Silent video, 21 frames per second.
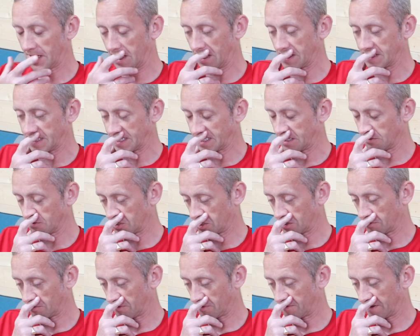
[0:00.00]
since he was
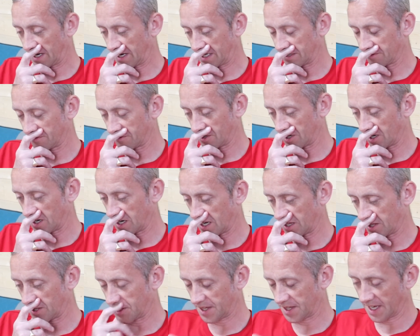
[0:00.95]
super effective there, I
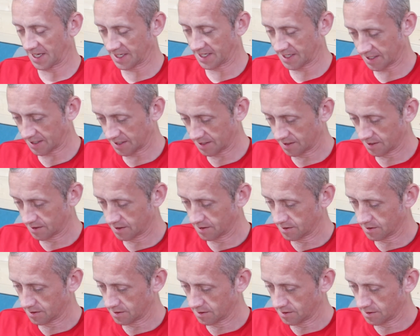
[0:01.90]
think
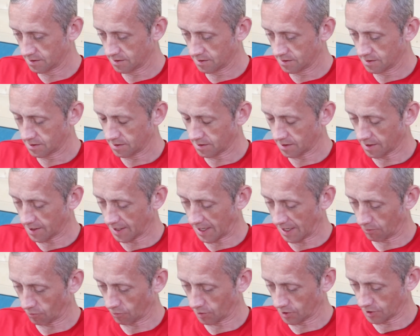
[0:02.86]

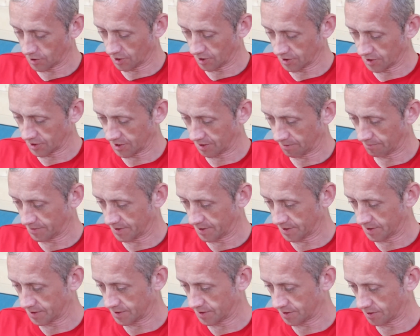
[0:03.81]
that would have done
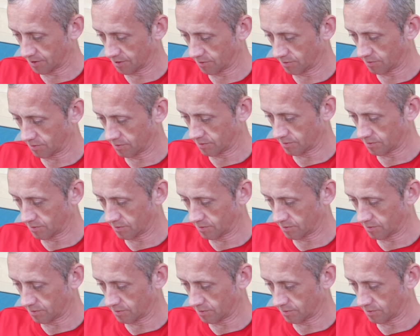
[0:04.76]
something. So